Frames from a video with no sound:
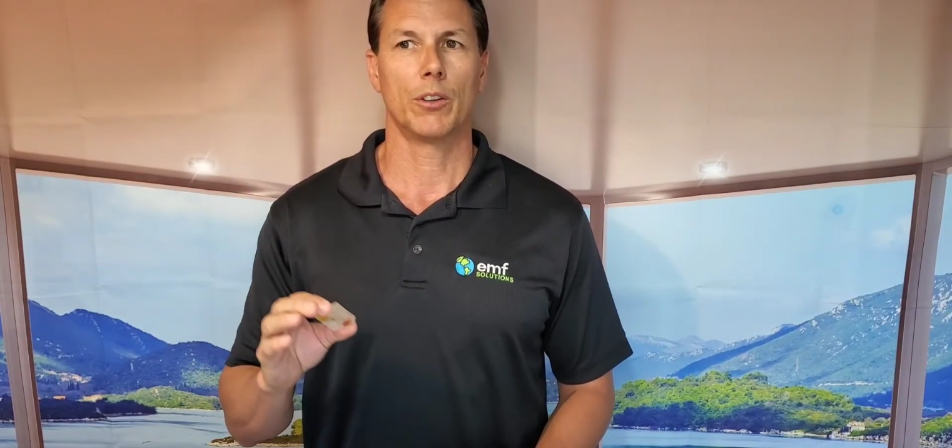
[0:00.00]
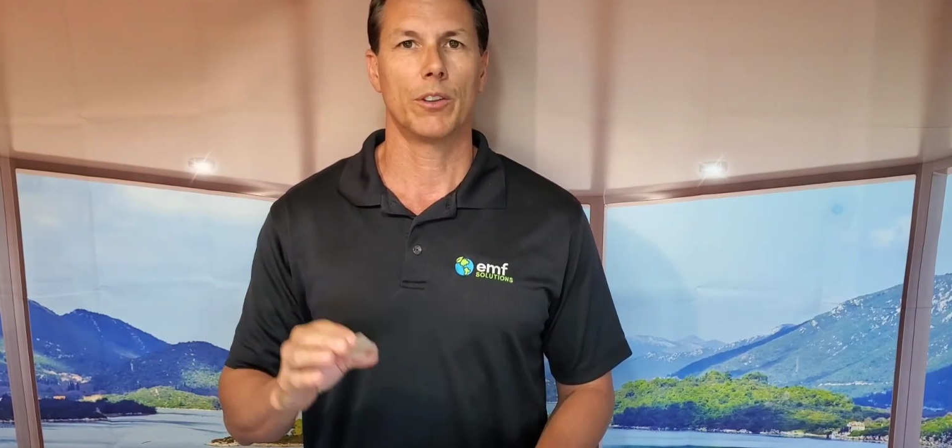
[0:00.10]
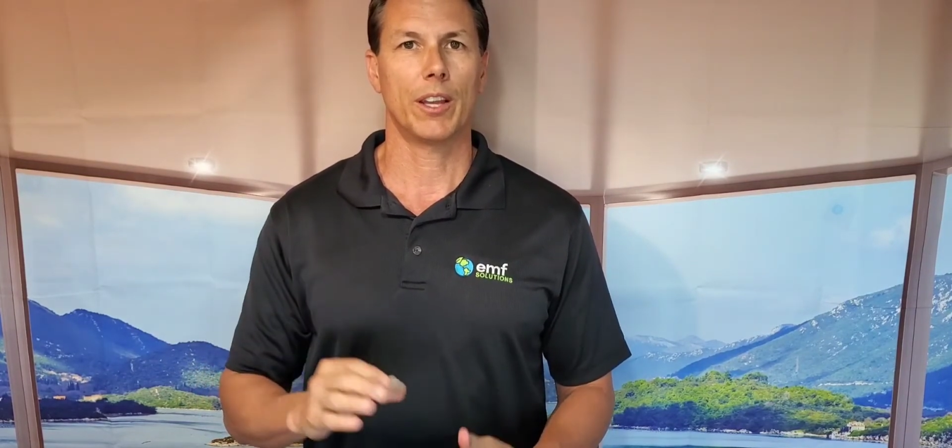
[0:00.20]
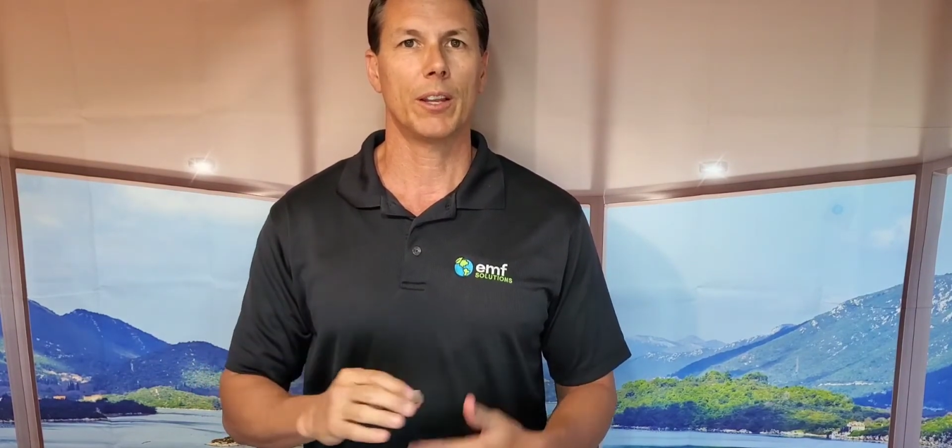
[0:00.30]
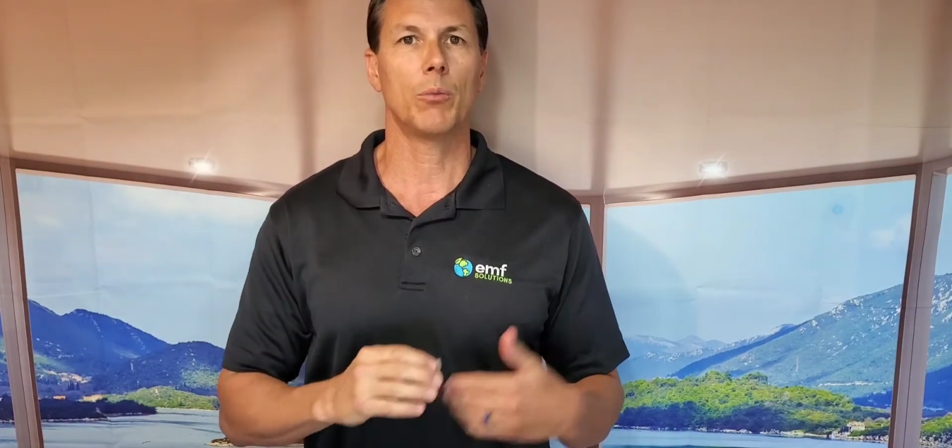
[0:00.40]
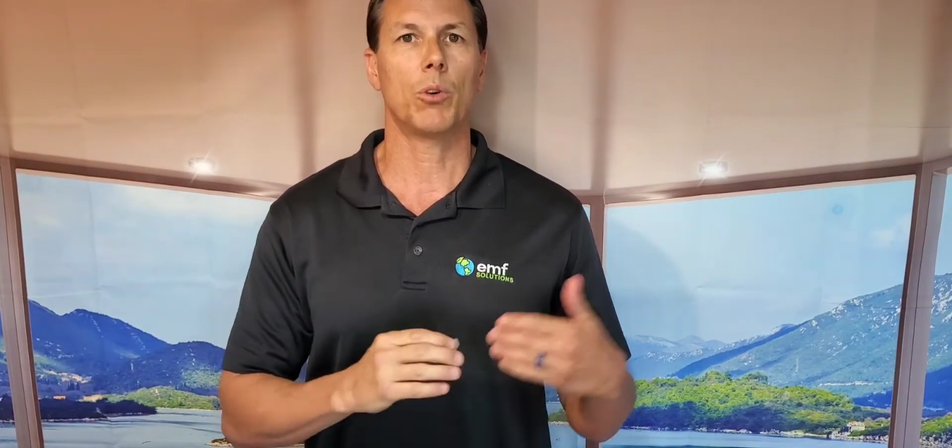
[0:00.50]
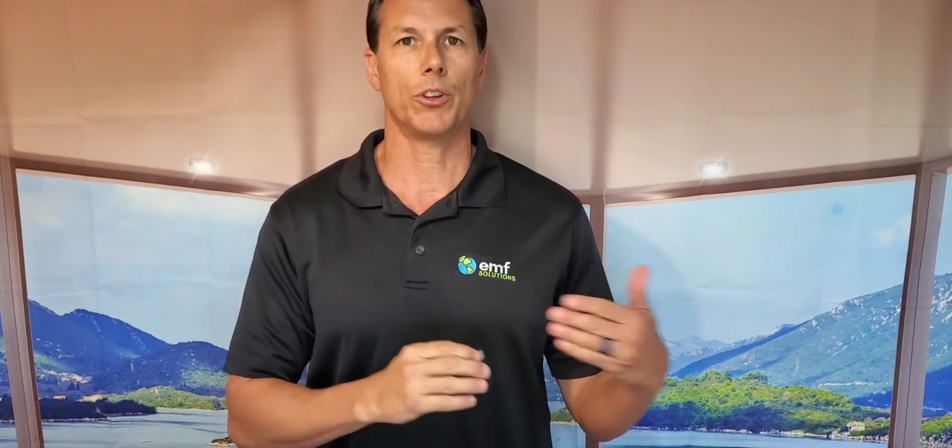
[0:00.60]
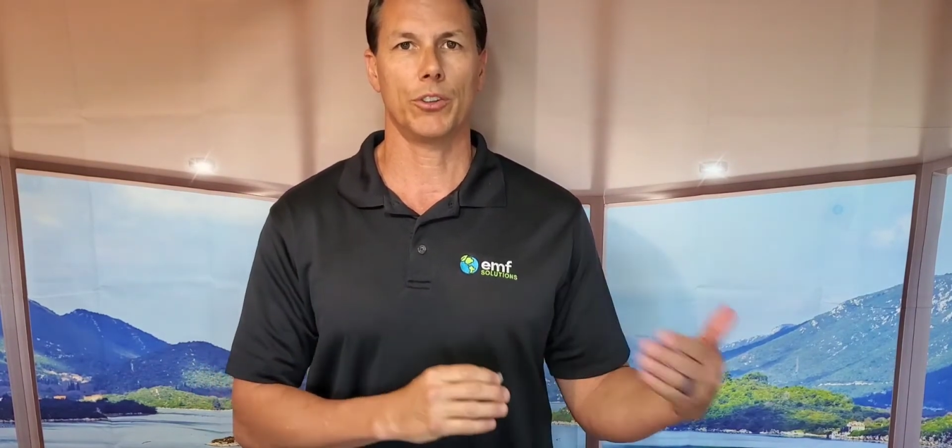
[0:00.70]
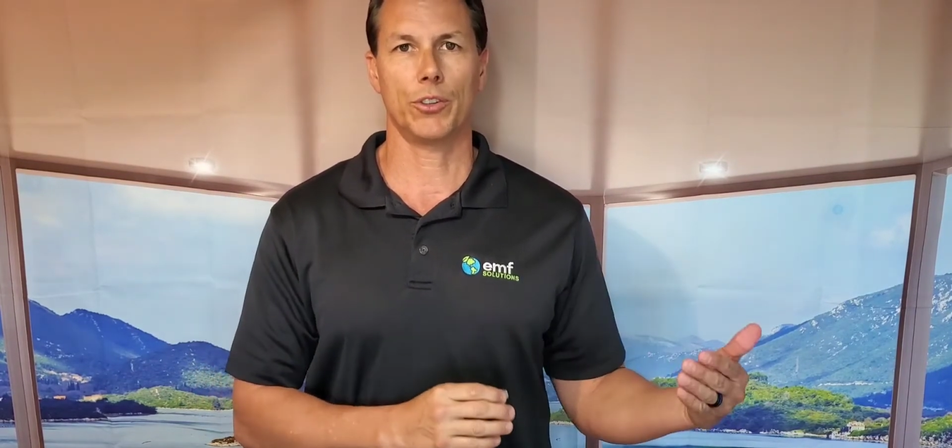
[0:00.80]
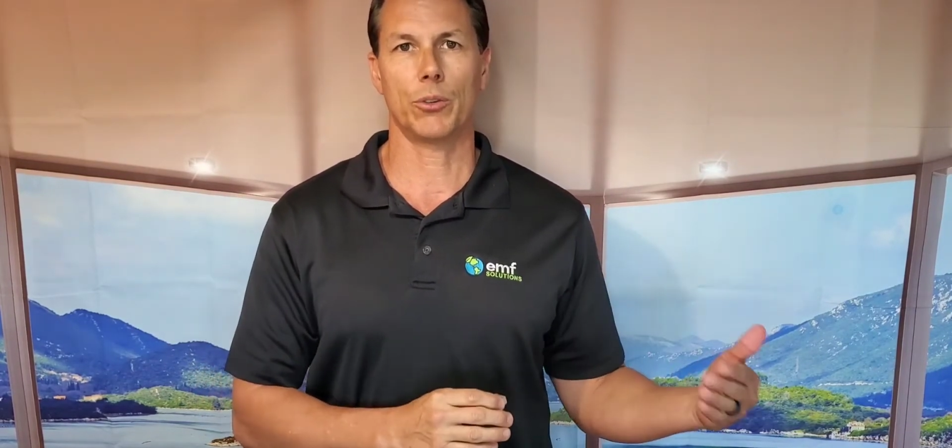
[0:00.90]
then what do
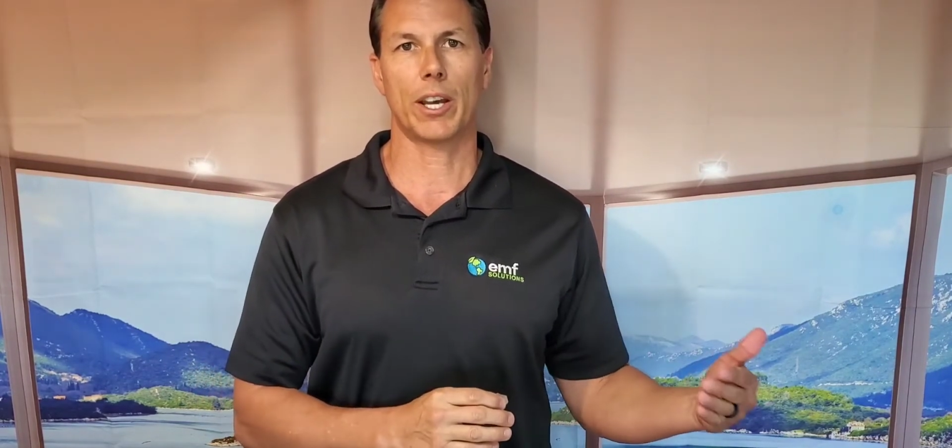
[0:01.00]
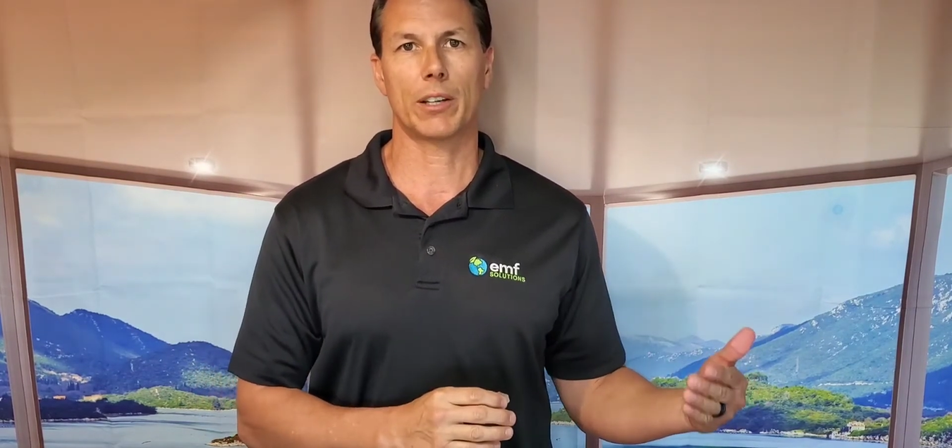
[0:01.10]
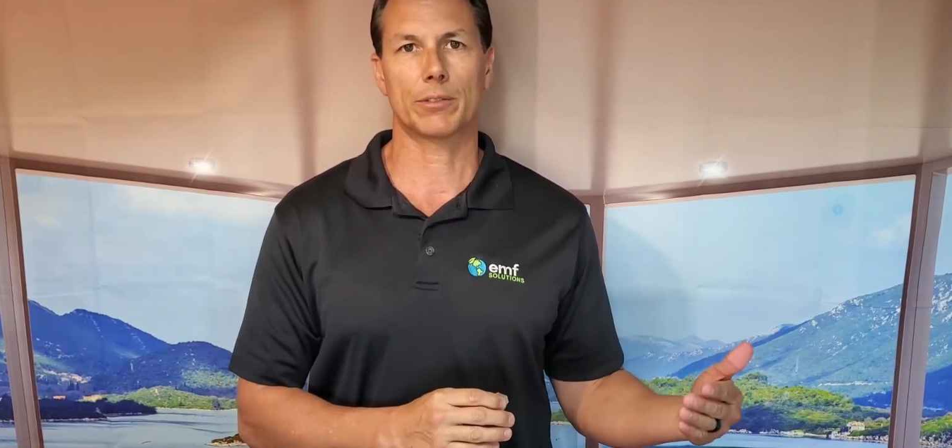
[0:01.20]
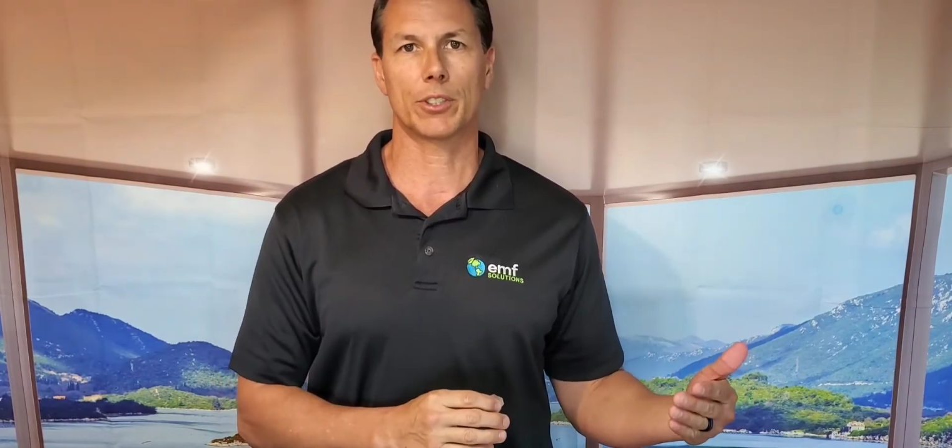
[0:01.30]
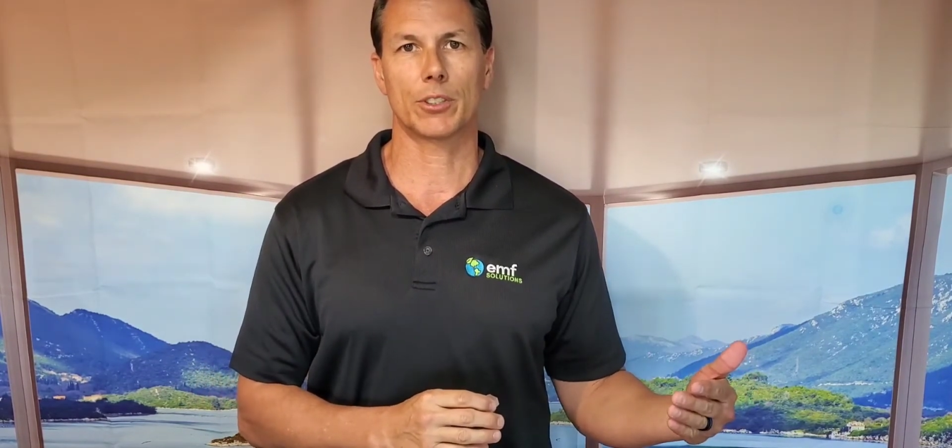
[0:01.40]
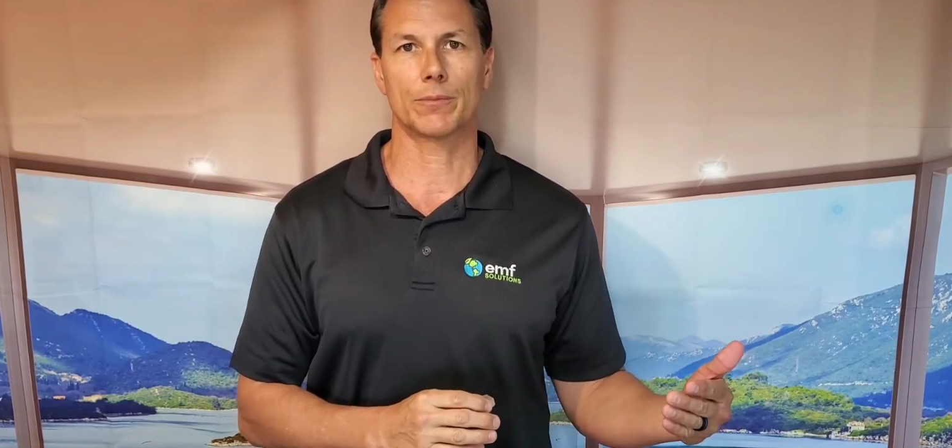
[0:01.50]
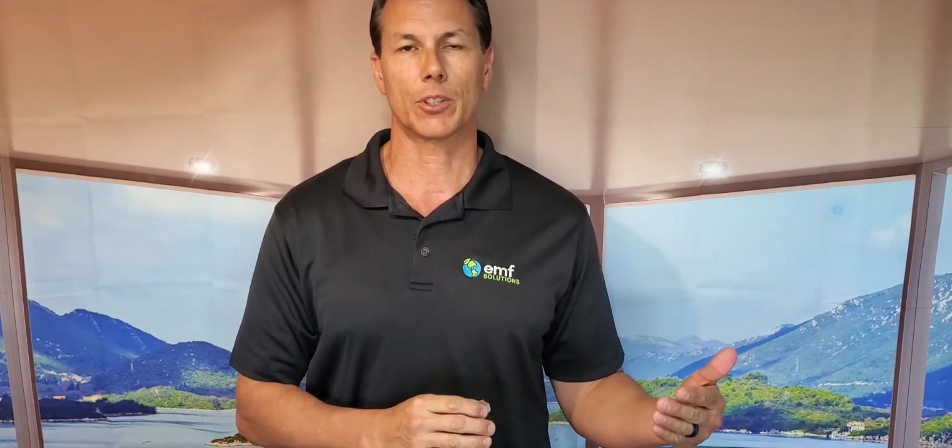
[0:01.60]
you do after?